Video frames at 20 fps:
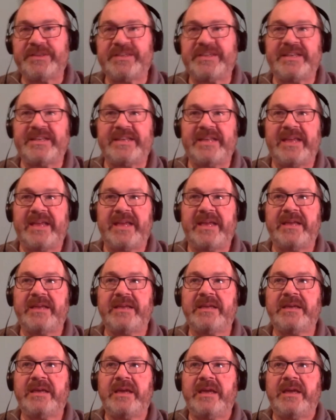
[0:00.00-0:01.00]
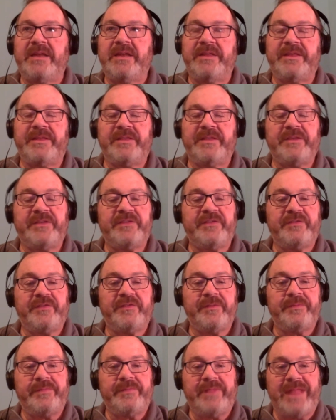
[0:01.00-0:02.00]
today that this
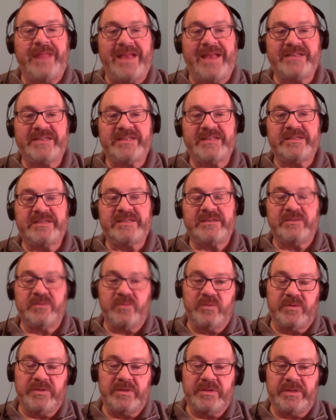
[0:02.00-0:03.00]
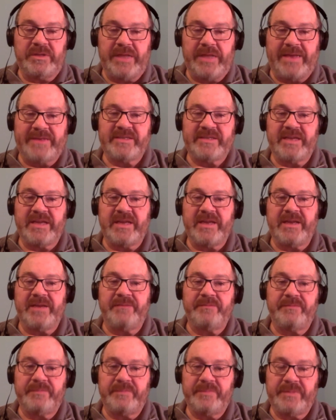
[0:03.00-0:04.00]
from last
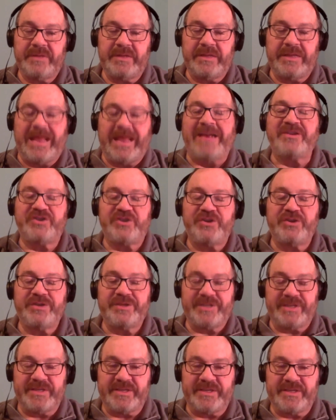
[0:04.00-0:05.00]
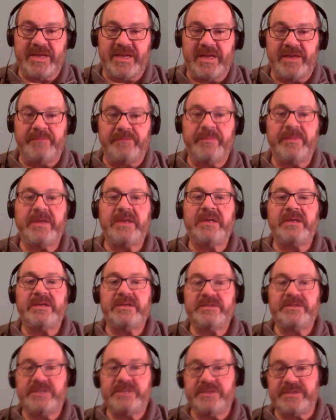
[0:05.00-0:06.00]
year at this time
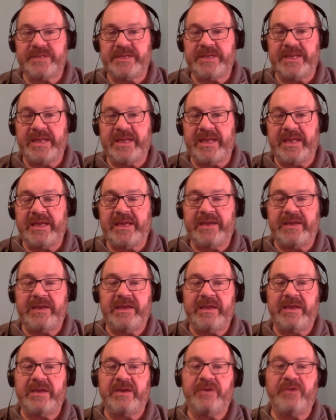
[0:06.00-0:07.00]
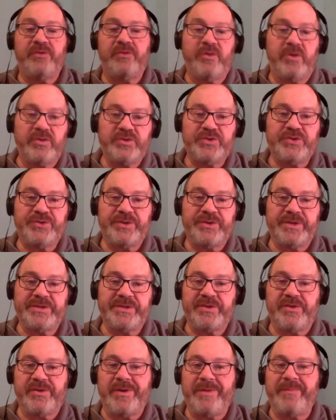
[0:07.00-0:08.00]
to today,
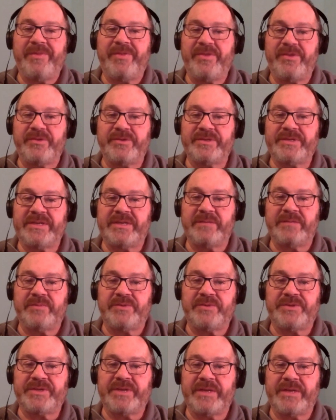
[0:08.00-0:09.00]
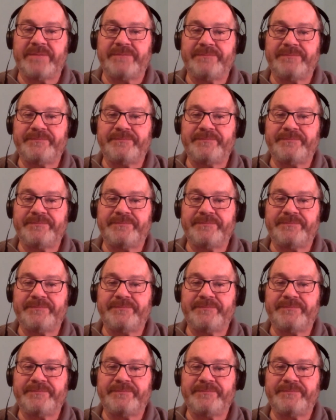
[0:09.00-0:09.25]
groceries are up 13%.